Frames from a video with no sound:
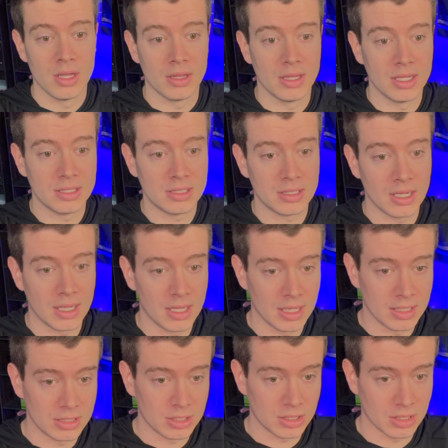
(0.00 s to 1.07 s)
this
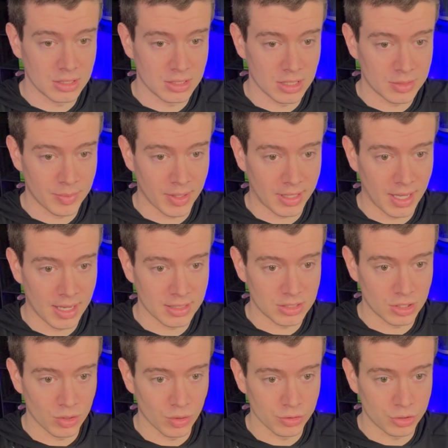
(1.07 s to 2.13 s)
is, is this my K S
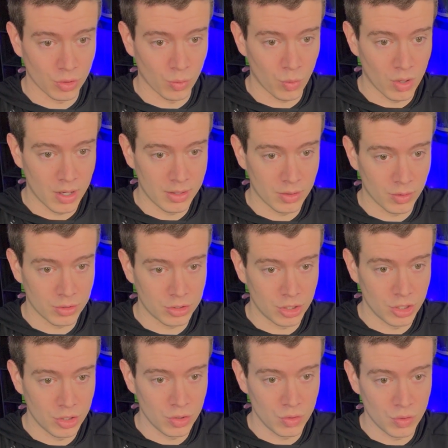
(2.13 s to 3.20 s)
zero Ultra one or
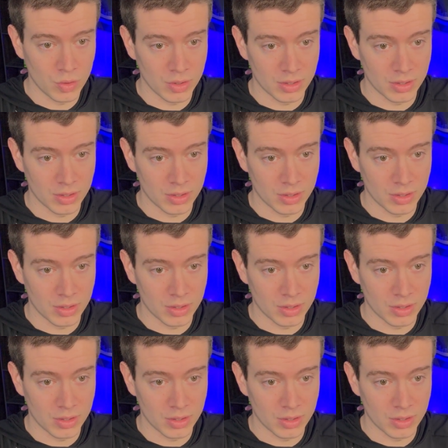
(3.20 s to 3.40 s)
two?